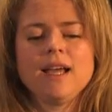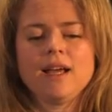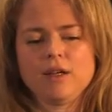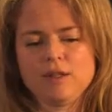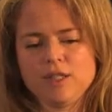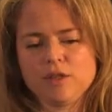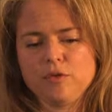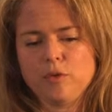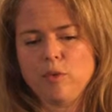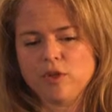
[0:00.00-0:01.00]
There's a
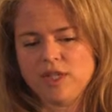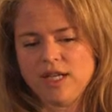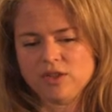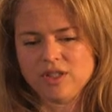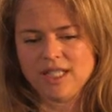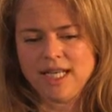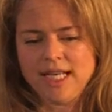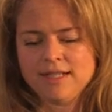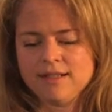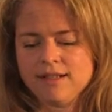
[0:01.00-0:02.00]
few more slides on that
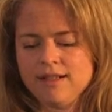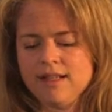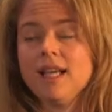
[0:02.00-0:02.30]
later.